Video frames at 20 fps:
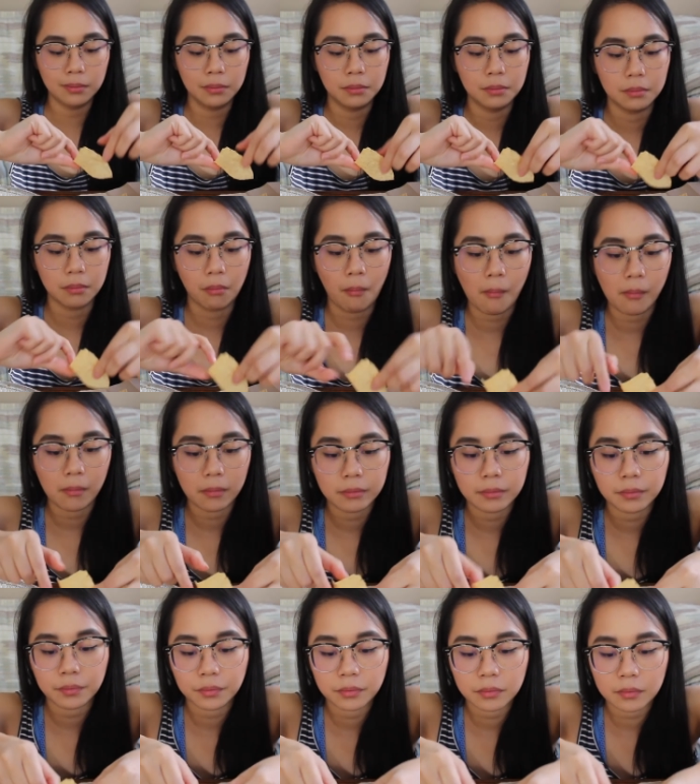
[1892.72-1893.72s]
Cause
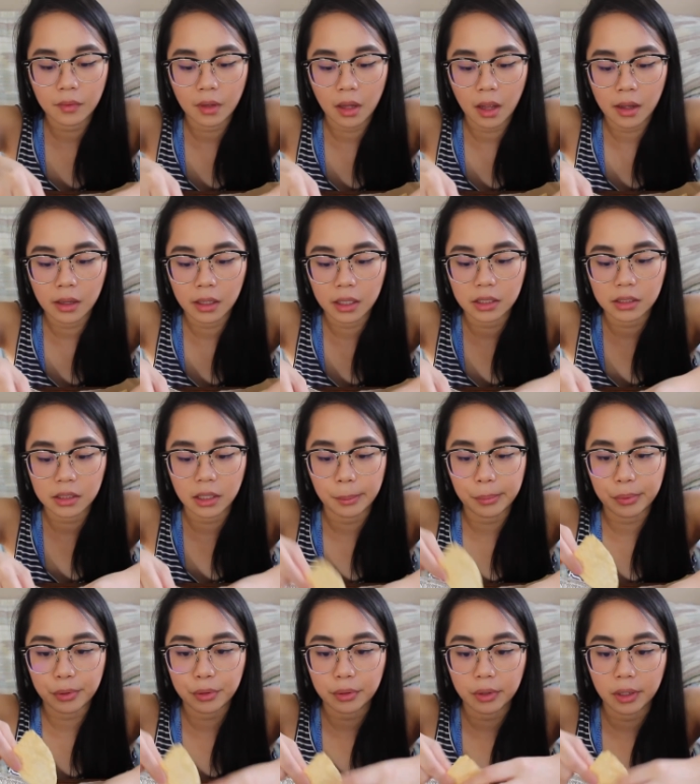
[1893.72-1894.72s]
I'm
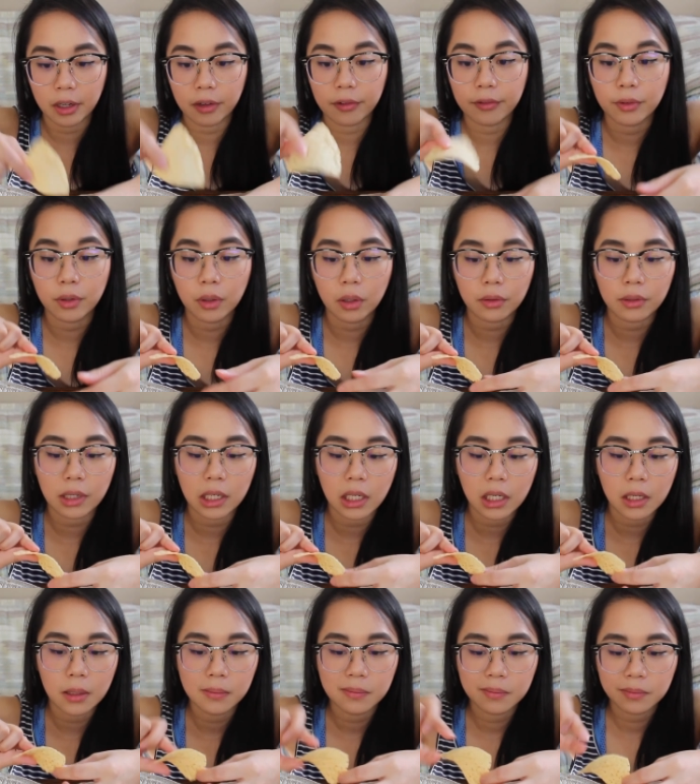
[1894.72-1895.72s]
pretty full
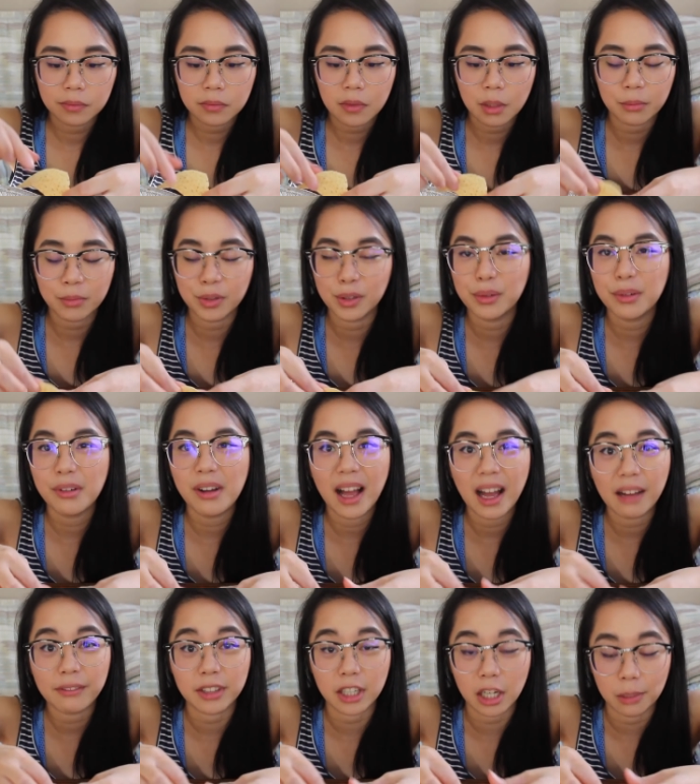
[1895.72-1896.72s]
already. But we'll
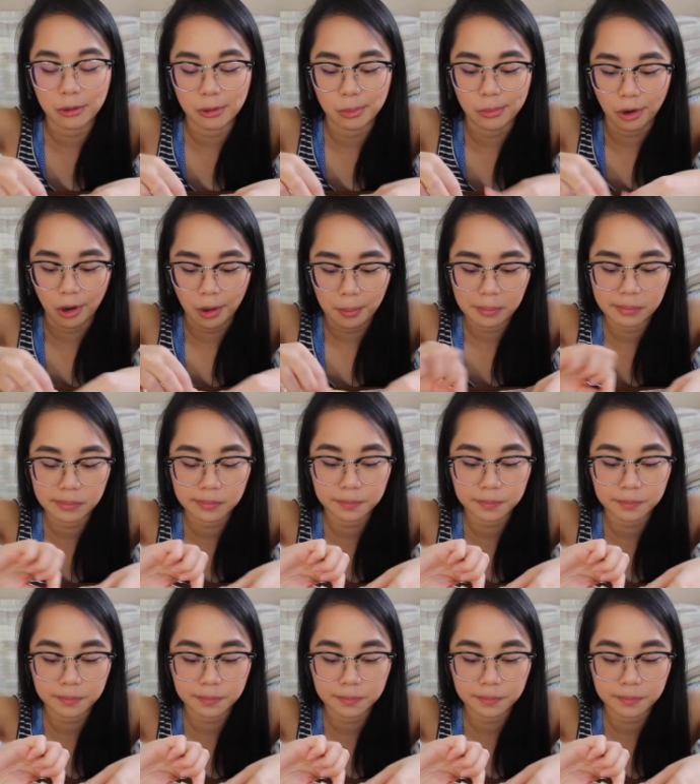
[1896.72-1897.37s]
have a couple more.